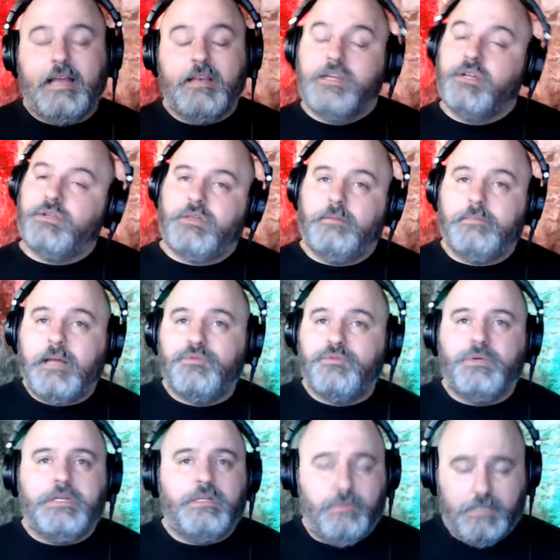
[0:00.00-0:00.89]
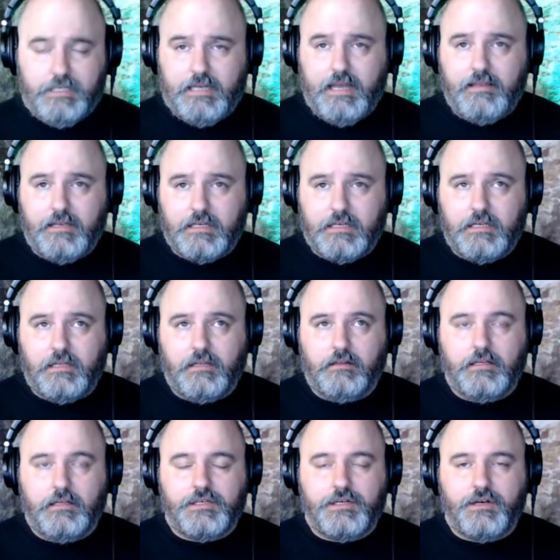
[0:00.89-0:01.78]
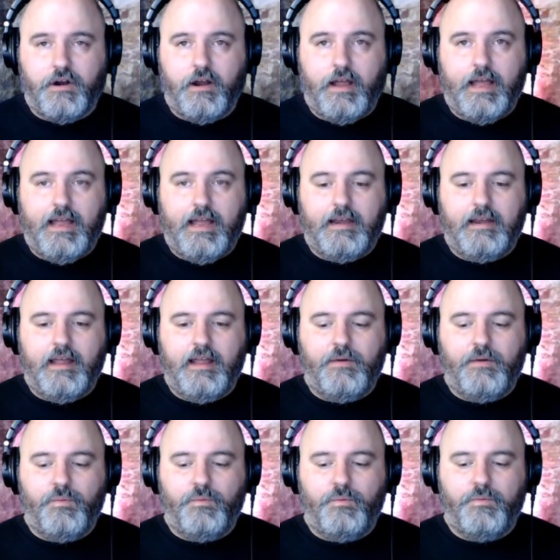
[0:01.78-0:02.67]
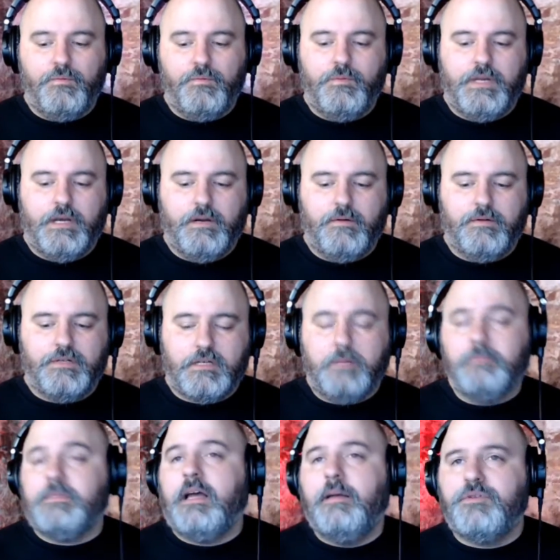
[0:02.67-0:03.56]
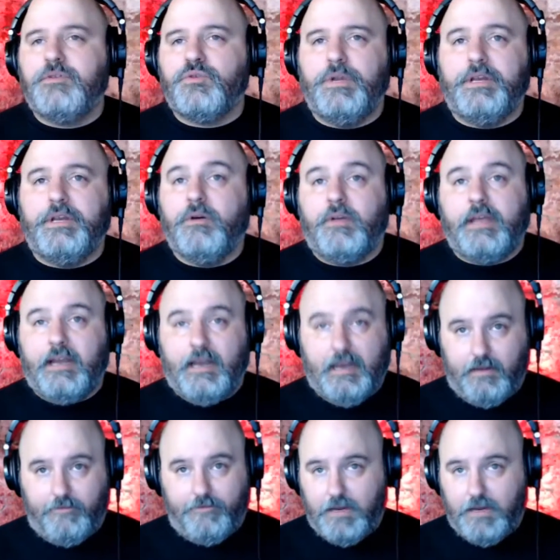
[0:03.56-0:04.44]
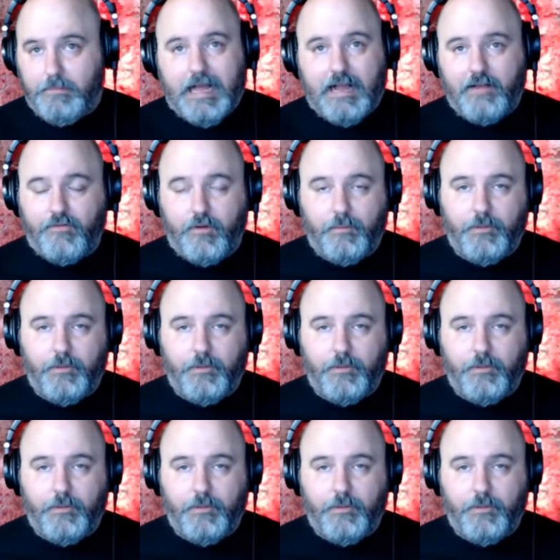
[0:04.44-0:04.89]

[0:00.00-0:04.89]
Sometimes we say this to the listener, and sometimes we don't get any feedback from